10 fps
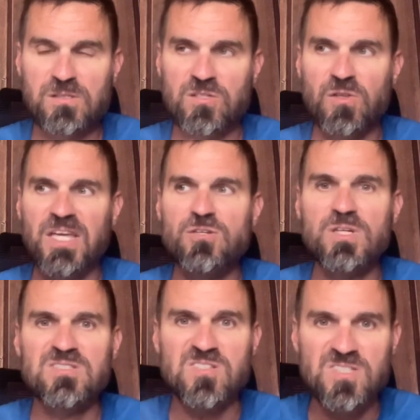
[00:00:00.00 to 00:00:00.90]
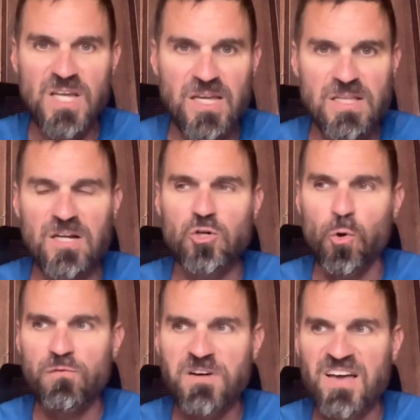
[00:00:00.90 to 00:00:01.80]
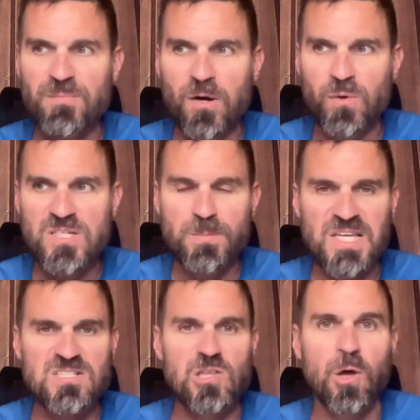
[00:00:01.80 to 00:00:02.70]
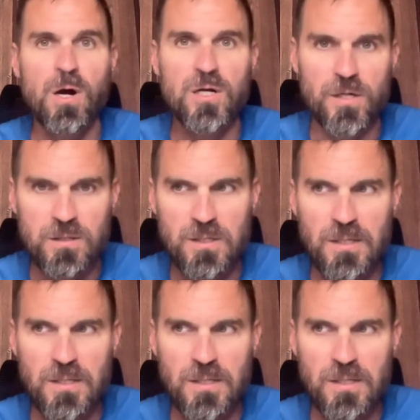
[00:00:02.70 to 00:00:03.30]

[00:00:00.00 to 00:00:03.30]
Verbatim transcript: so that you can sustain that goal five mile race pace longer